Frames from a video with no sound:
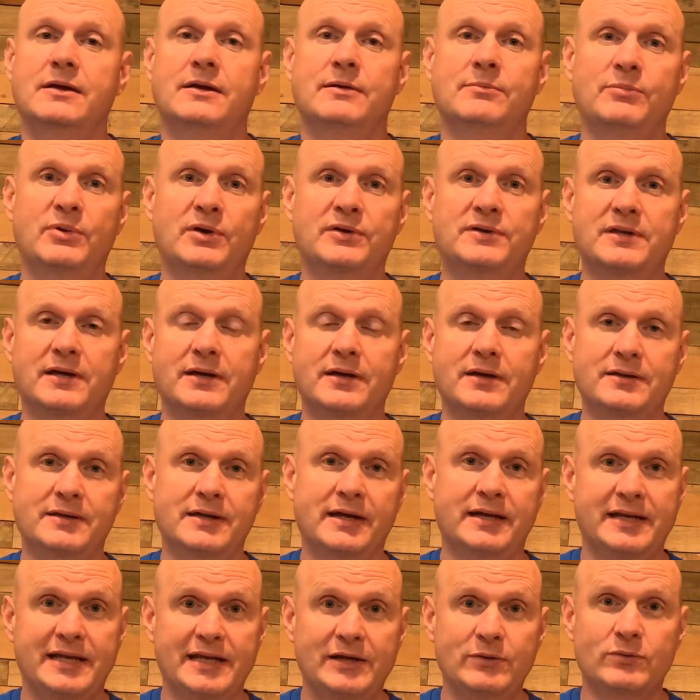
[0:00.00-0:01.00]
but that
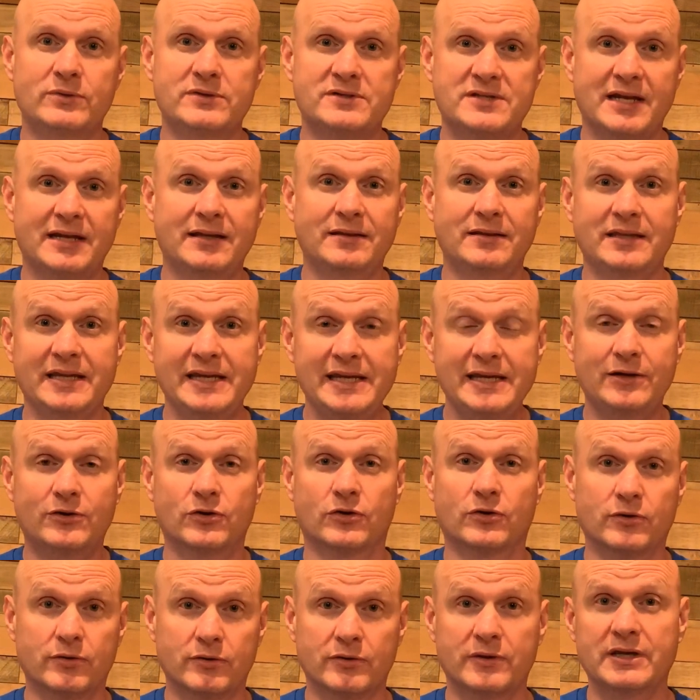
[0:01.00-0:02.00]
he was a
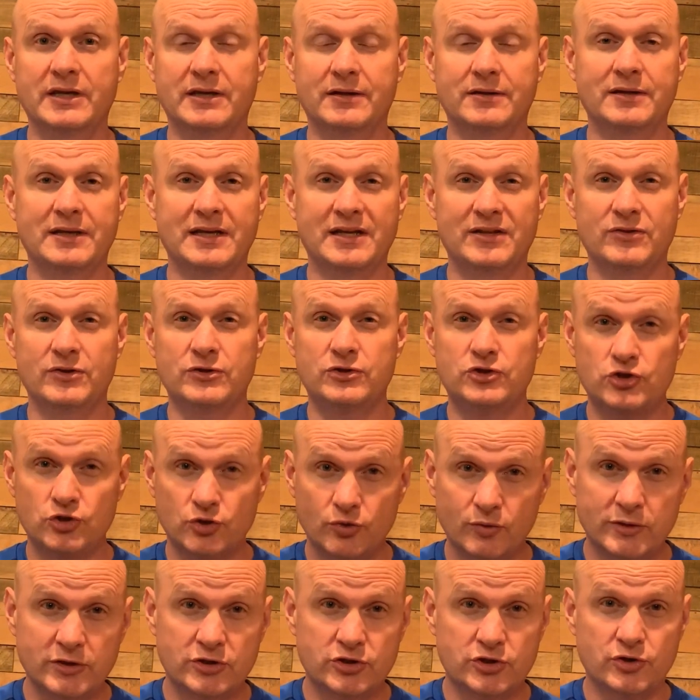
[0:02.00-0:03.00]
leader in the
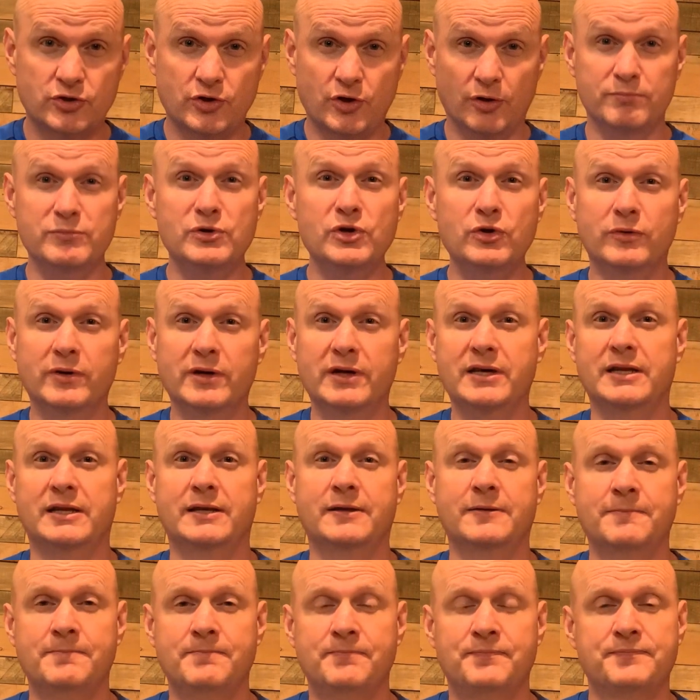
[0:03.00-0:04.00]
Jewish
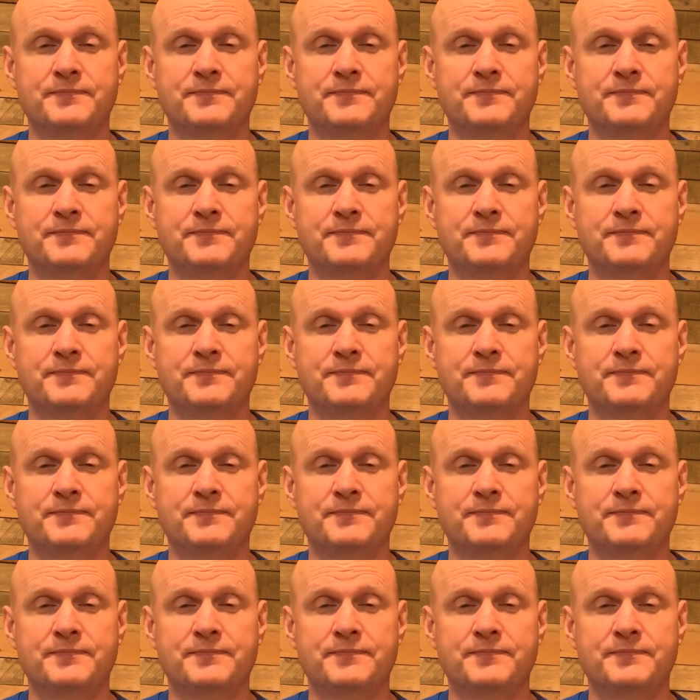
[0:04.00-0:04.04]
community.